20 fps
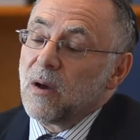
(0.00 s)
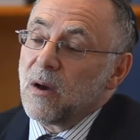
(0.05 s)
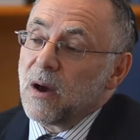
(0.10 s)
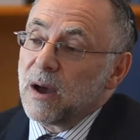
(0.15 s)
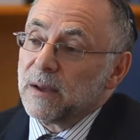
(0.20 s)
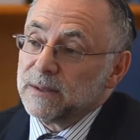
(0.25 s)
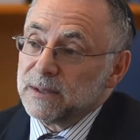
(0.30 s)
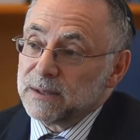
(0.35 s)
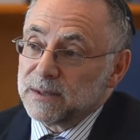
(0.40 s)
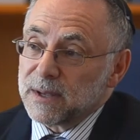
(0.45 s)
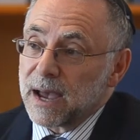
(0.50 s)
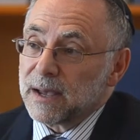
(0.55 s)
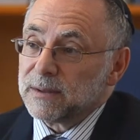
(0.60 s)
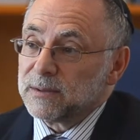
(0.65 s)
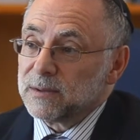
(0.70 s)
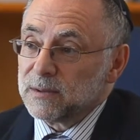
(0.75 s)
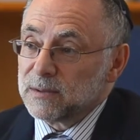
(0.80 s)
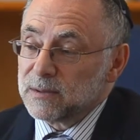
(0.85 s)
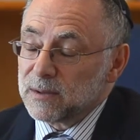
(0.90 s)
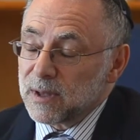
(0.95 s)
on these
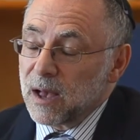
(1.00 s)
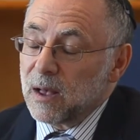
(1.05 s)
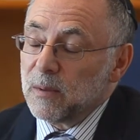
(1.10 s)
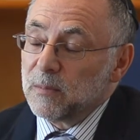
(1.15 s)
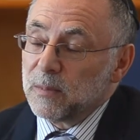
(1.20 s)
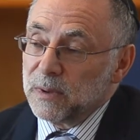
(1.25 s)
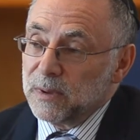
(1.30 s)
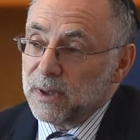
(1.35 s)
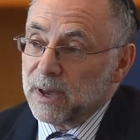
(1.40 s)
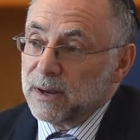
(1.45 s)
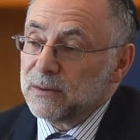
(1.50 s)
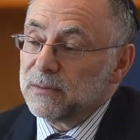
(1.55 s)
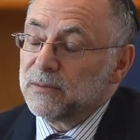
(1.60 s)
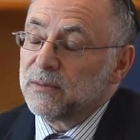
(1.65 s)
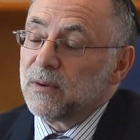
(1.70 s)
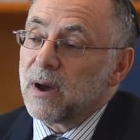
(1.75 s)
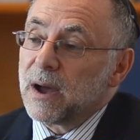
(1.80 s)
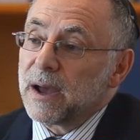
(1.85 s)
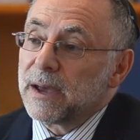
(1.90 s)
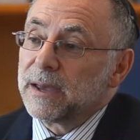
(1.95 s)
hazards to help
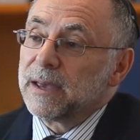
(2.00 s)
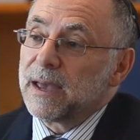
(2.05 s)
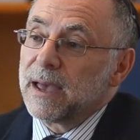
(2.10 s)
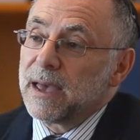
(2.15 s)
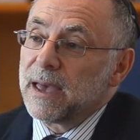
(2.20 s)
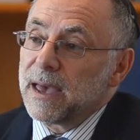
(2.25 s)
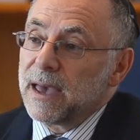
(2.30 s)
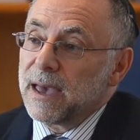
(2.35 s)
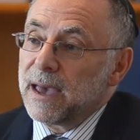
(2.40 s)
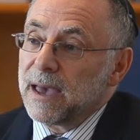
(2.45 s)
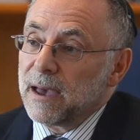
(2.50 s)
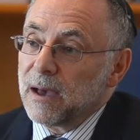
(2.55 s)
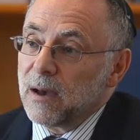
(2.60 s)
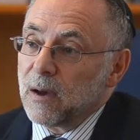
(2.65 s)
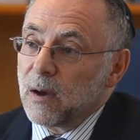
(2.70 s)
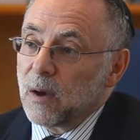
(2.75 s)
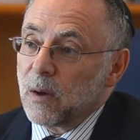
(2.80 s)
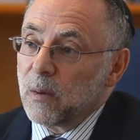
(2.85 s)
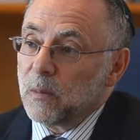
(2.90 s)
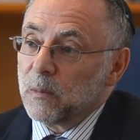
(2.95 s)
identify
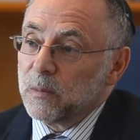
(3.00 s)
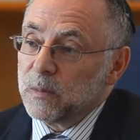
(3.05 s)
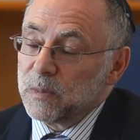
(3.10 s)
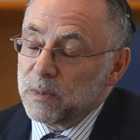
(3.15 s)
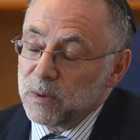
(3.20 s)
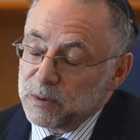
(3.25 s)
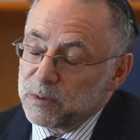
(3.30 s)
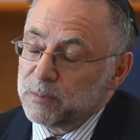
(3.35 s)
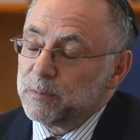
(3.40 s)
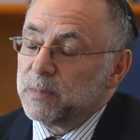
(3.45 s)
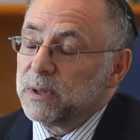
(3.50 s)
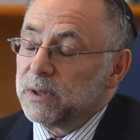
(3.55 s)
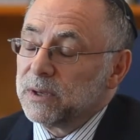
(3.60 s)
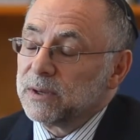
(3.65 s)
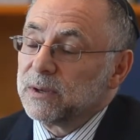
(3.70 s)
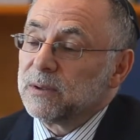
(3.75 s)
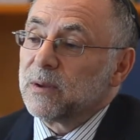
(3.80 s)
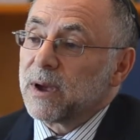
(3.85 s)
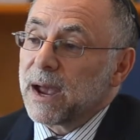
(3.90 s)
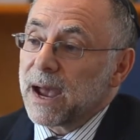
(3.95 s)
the
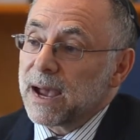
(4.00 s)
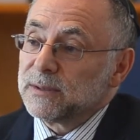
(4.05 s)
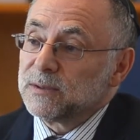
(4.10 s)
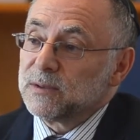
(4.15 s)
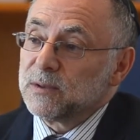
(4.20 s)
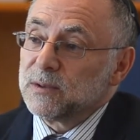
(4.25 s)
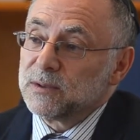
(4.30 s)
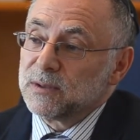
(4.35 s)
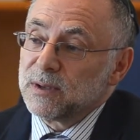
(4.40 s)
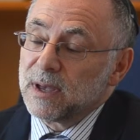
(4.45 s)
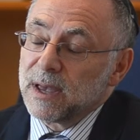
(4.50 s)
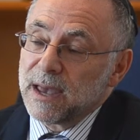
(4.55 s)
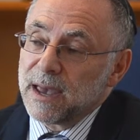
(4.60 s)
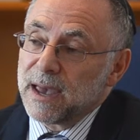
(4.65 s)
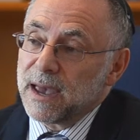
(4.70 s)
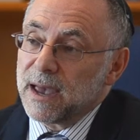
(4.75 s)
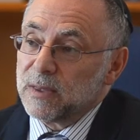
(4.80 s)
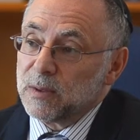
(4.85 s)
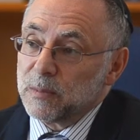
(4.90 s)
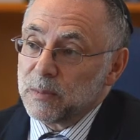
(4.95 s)
particular hazards
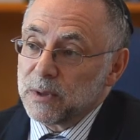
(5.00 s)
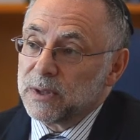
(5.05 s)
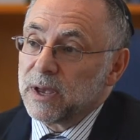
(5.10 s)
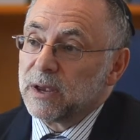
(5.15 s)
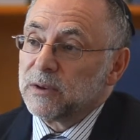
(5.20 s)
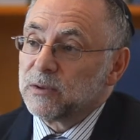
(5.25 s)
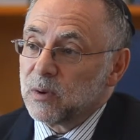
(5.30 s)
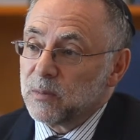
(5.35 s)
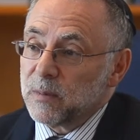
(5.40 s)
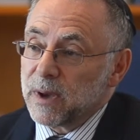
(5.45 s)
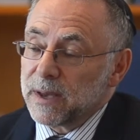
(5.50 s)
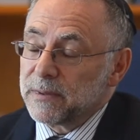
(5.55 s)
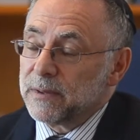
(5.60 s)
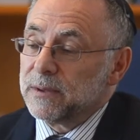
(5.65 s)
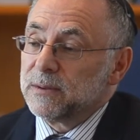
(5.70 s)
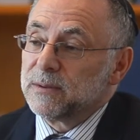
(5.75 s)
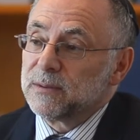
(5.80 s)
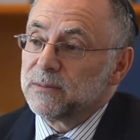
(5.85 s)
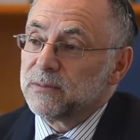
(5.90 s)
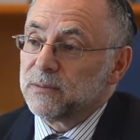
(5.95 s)
and the potential
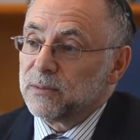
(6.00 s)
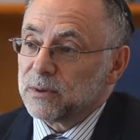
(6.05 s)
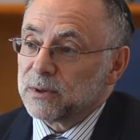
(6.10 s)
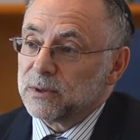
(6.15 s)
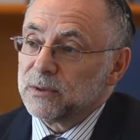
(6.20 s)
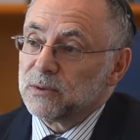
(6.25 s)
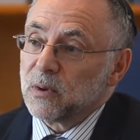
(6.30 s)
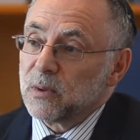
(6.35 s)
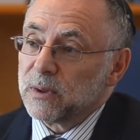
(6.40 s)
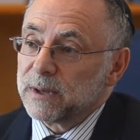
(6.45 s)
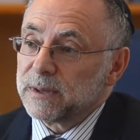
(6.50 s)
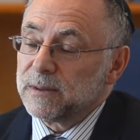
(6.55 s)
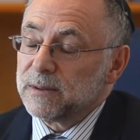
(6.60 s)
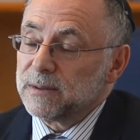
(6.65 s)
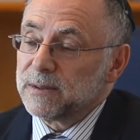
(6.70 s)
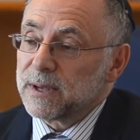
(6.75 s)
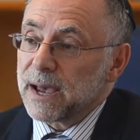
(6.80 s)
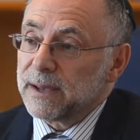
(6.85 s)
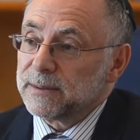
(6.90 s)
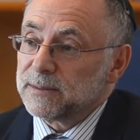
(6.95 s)
methods for controlling
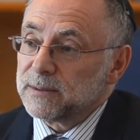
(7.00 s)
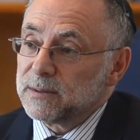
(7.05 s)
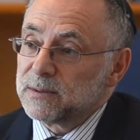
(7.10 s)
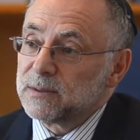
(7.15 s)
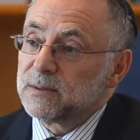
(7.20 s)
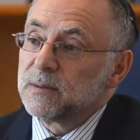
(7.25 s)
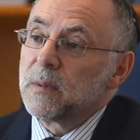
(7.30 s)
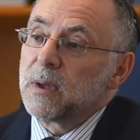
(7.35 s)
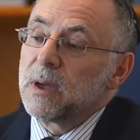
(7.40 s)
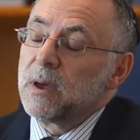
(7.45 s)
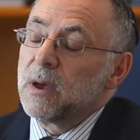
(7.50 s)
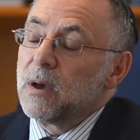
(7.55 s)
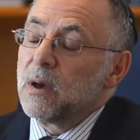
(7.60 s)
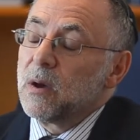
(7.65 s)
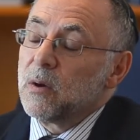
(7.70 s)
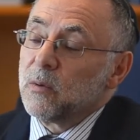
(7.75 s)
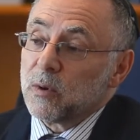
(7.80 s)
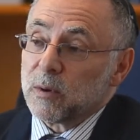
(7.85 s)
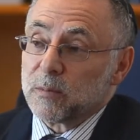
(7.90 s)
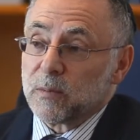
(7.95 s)
these hazards.
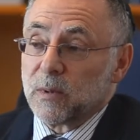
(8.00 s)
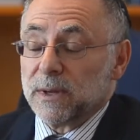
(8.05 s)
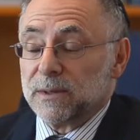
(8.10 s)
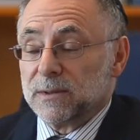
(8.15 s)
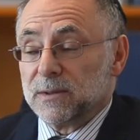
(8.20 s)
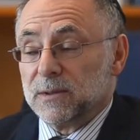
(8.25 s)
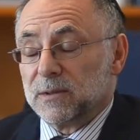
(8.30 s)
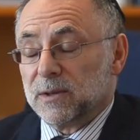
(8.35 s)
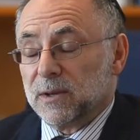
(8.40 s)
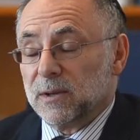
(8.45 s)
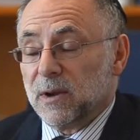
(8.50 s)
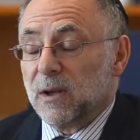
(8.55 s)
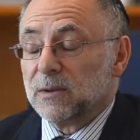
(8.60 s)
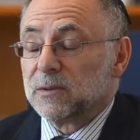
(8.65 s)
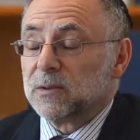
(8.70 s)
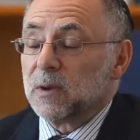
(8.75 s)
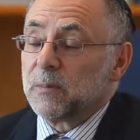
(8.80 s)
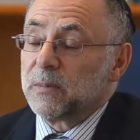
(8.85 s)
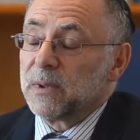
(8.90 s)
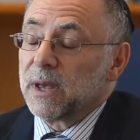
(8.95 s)
Workplaces can
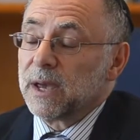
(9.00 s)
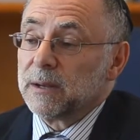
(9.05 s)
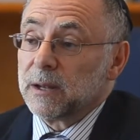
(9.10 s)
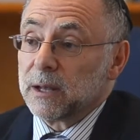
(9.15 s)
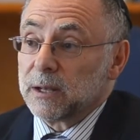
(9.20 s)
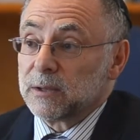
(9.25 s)
also obtain